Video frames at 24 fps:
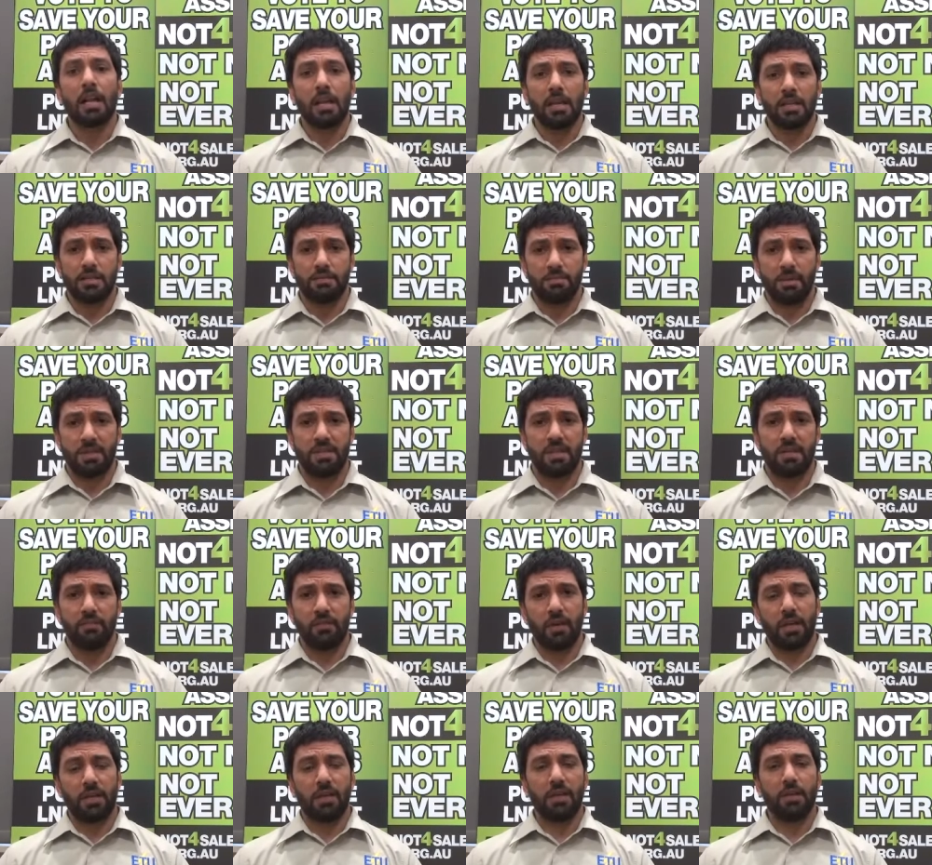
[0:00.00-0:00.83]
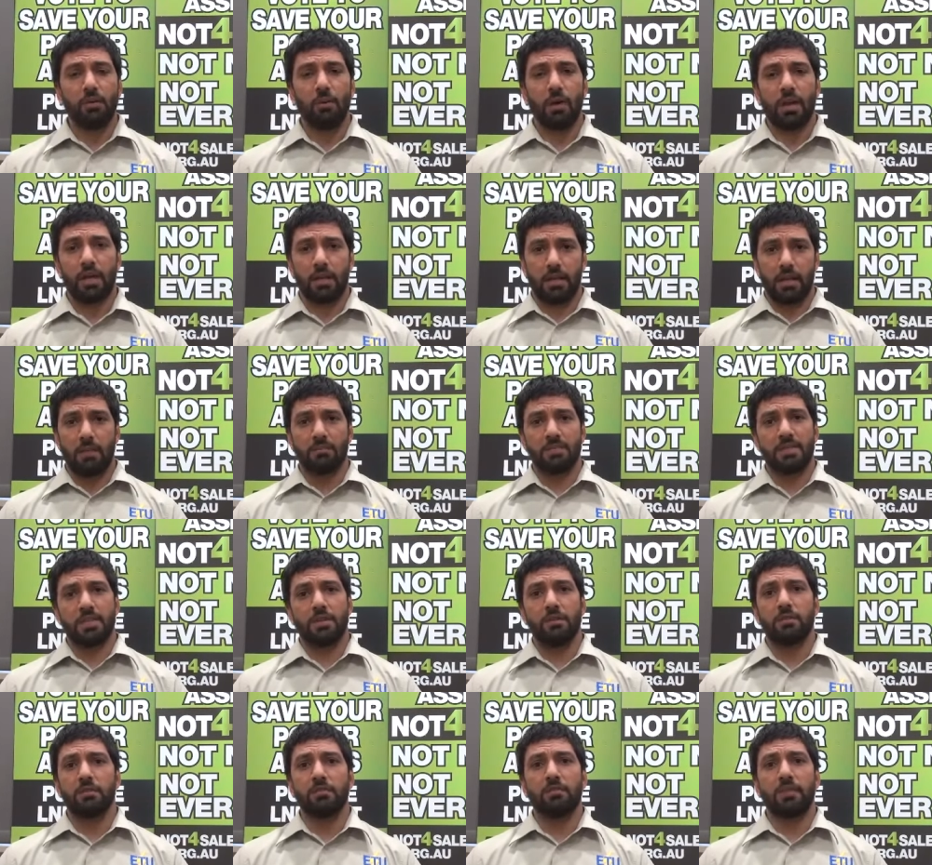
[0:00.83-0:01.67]
Specifically, when it comes
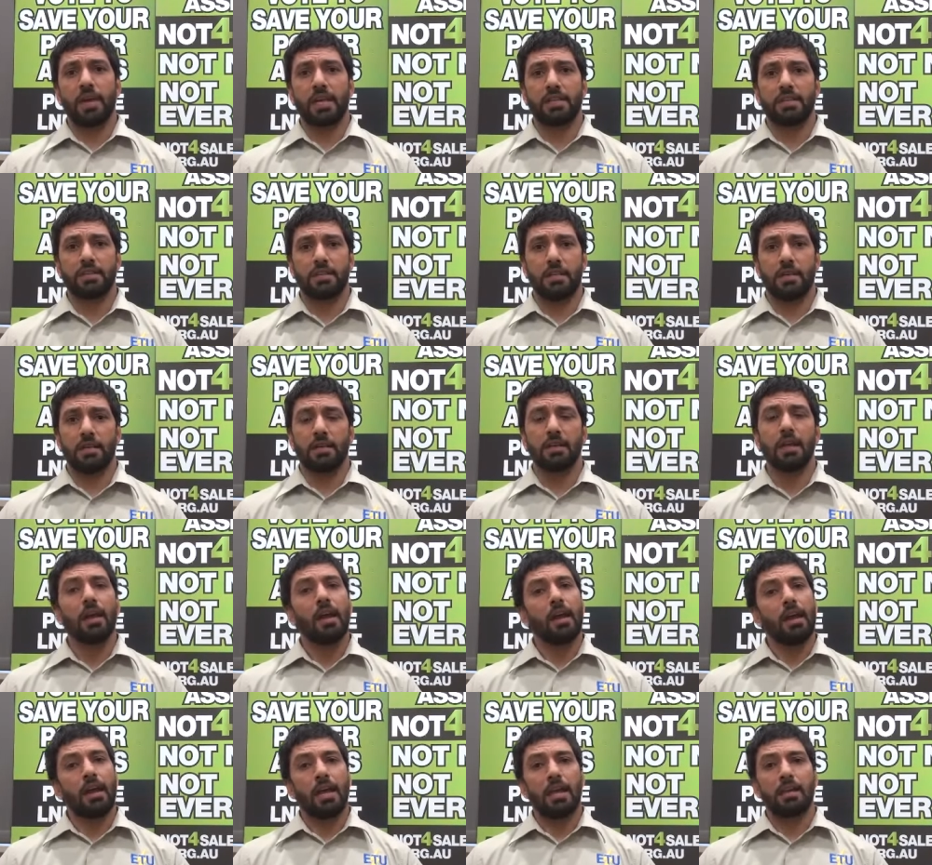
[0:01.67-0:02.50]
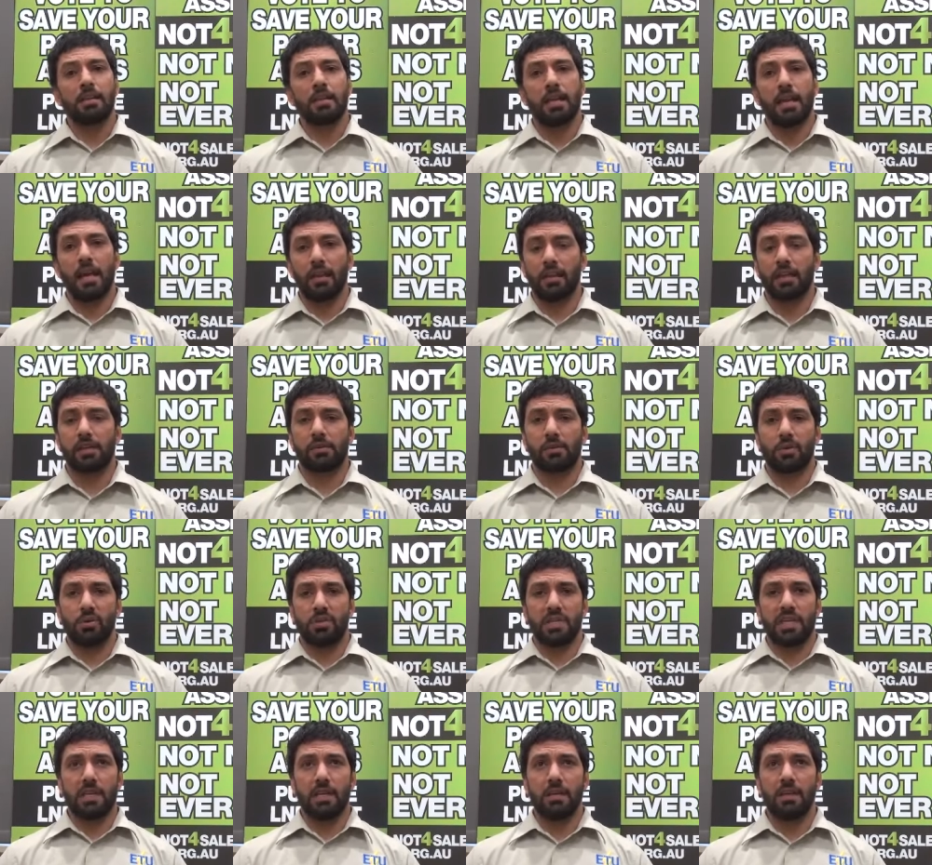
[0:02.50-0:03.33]
to investing in the
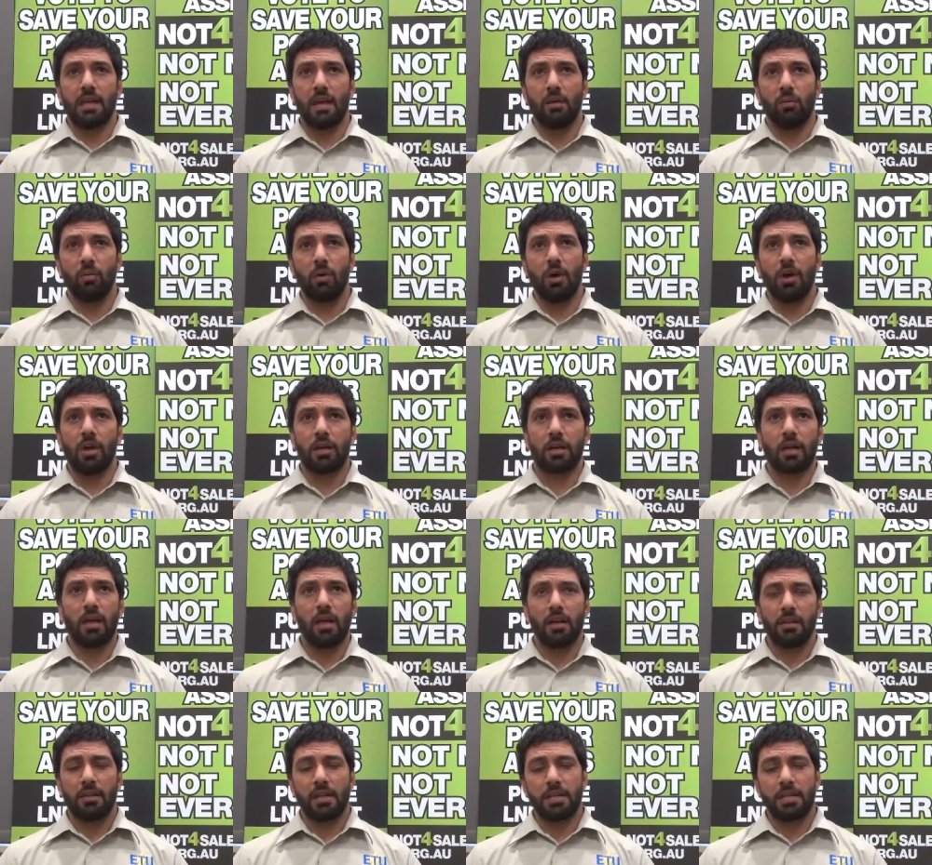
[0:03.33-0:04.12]
electricity network,